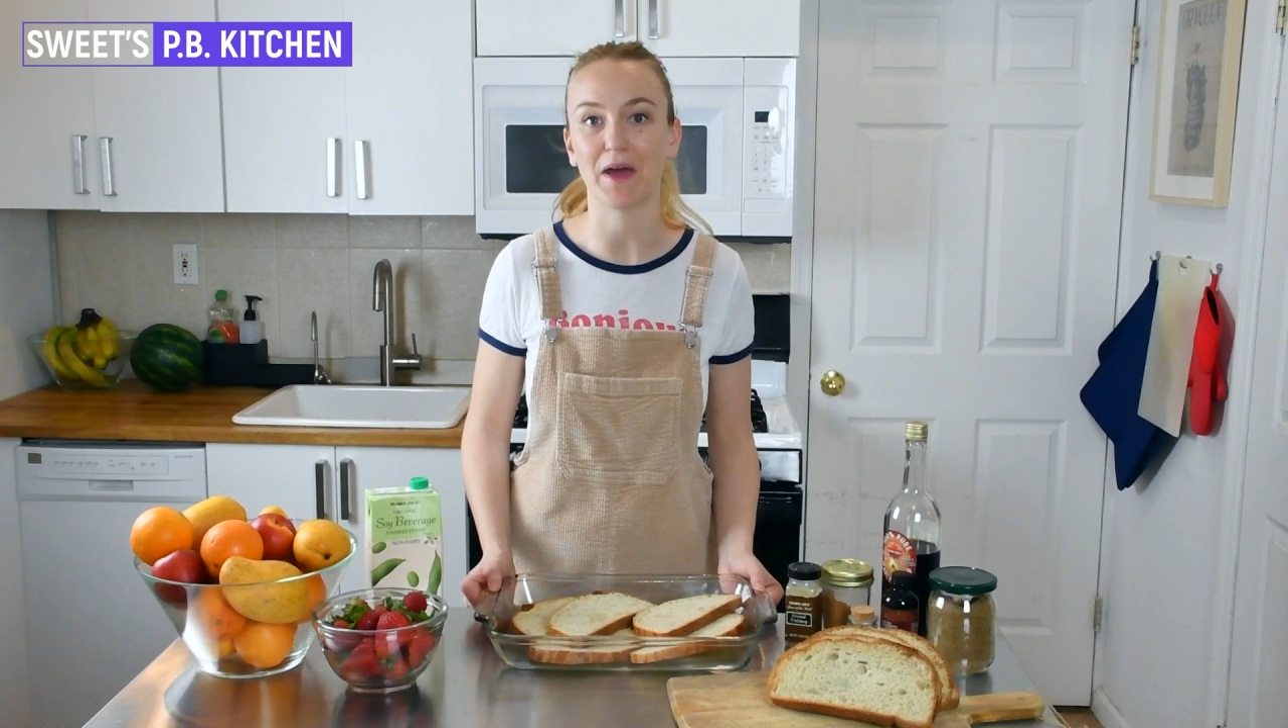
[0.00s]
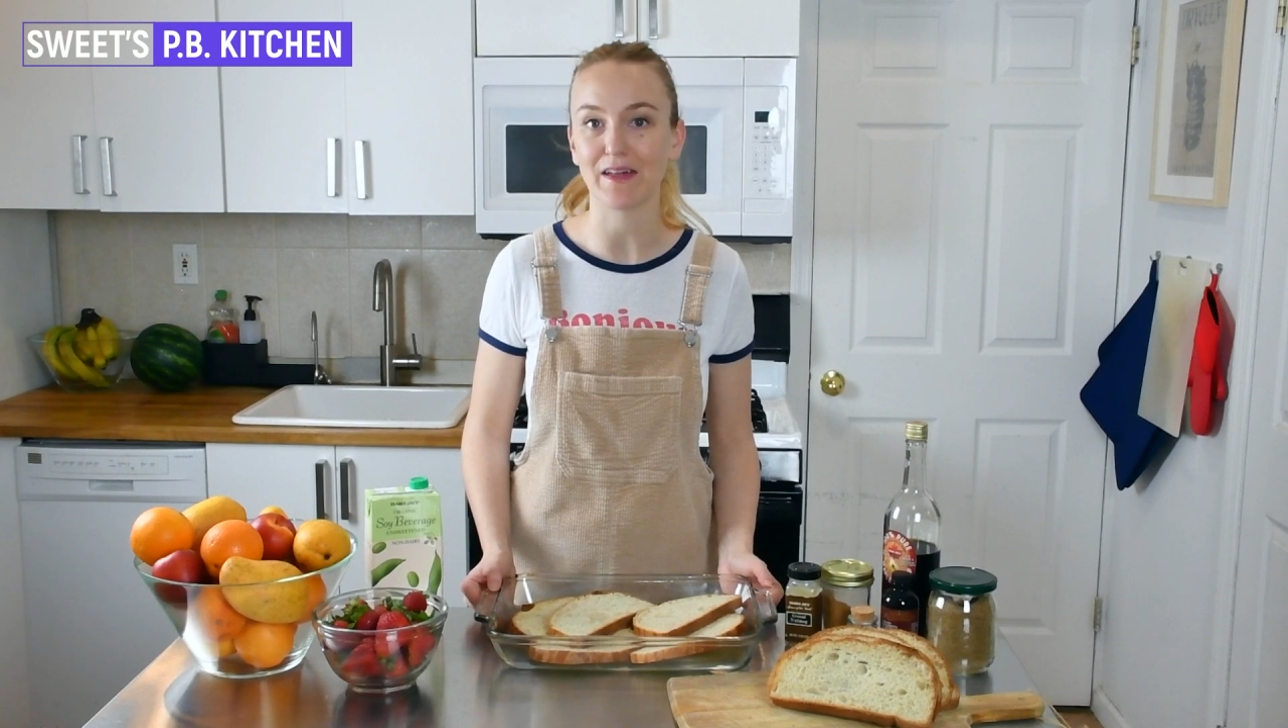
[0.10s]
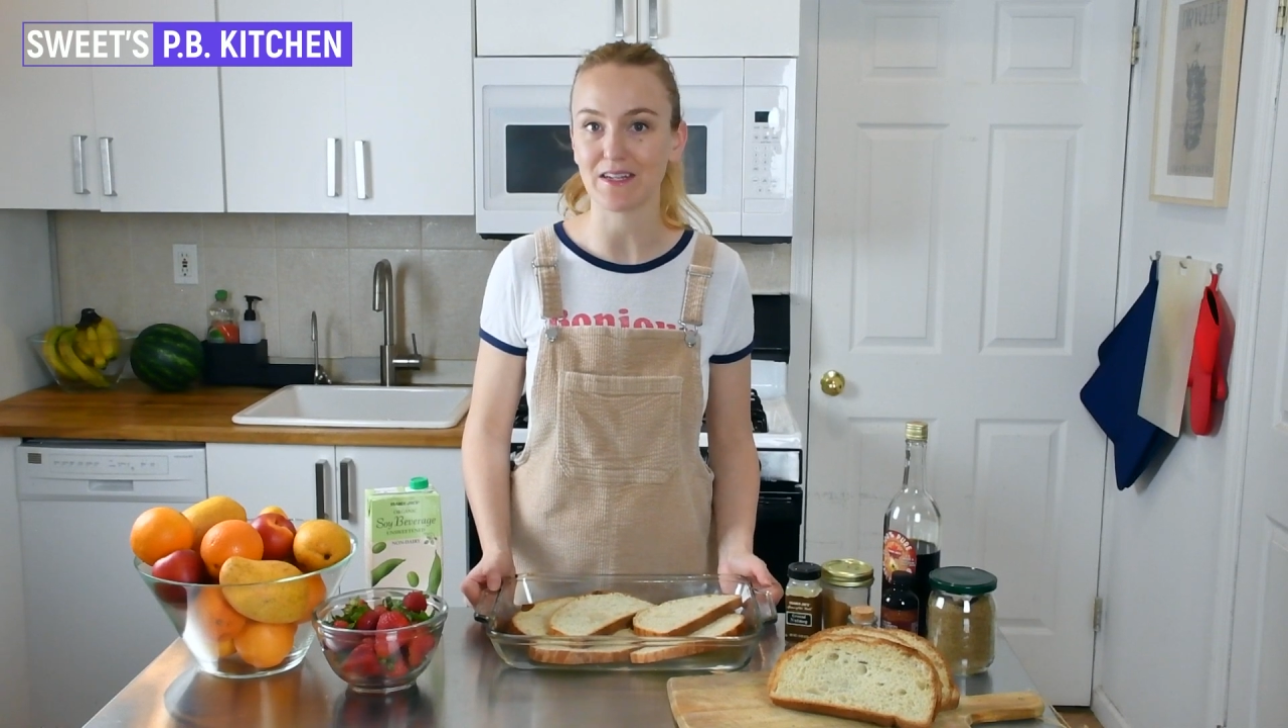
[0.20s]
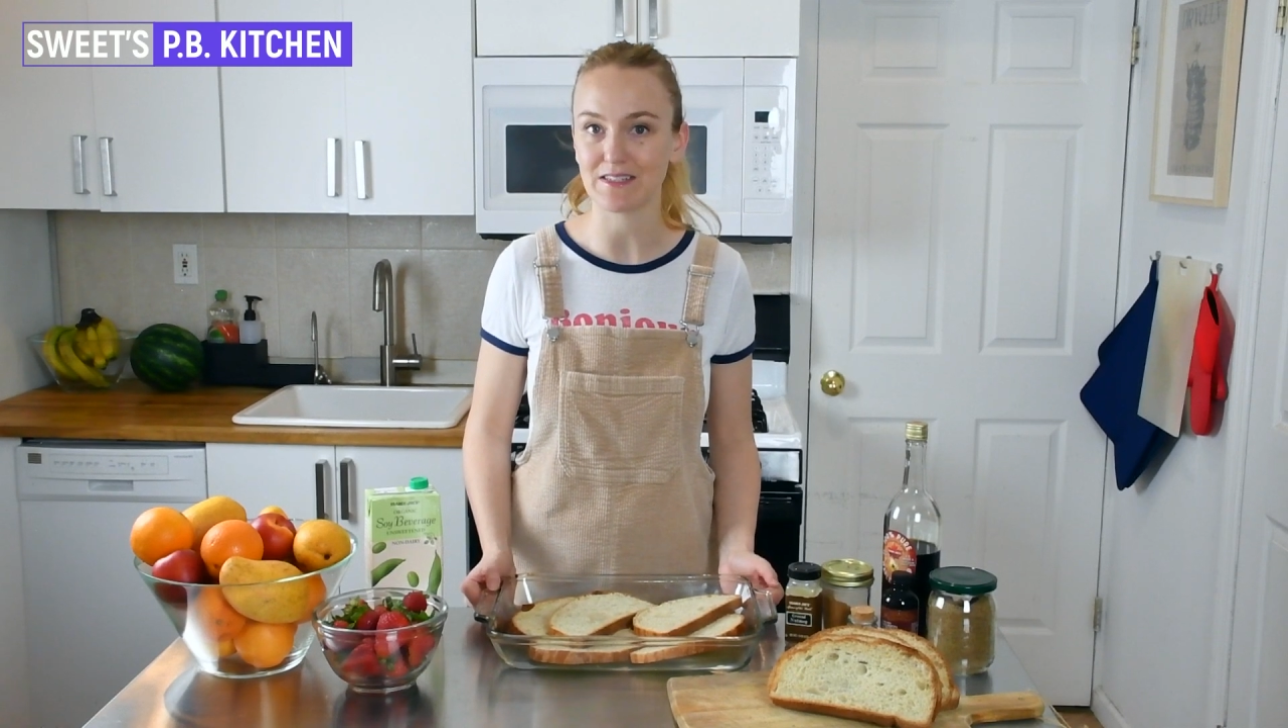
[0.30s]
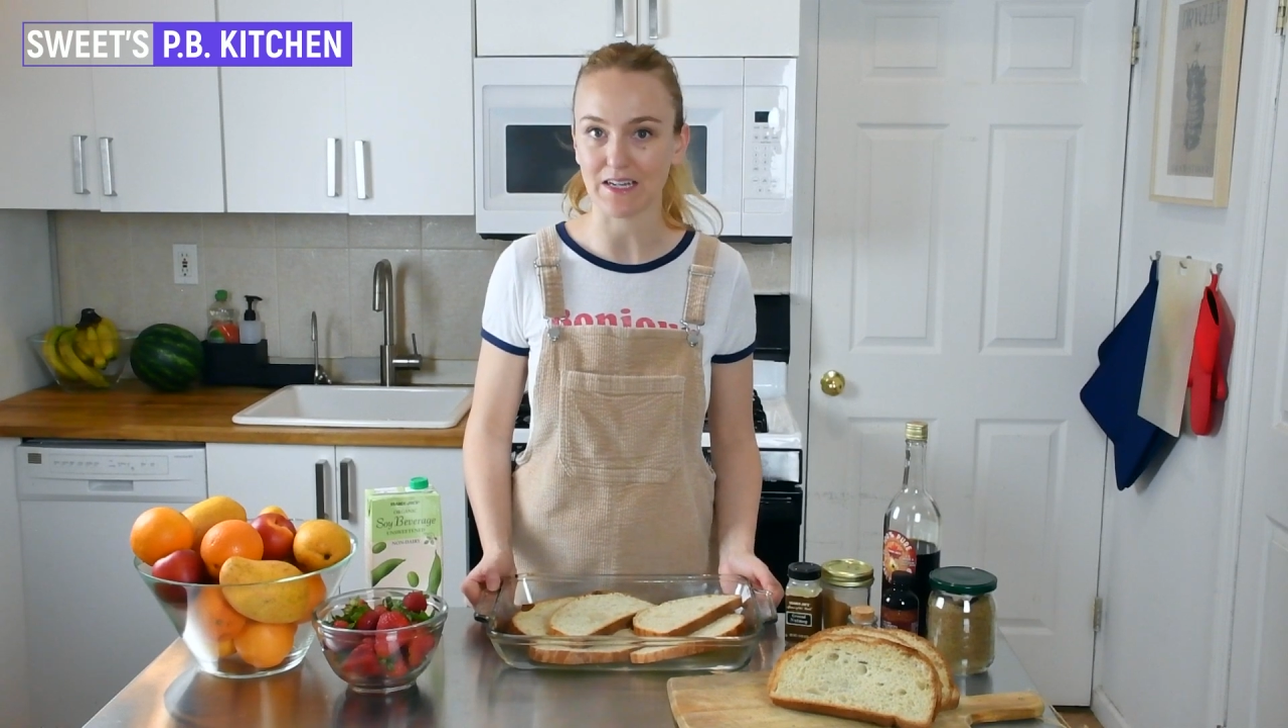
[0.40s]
added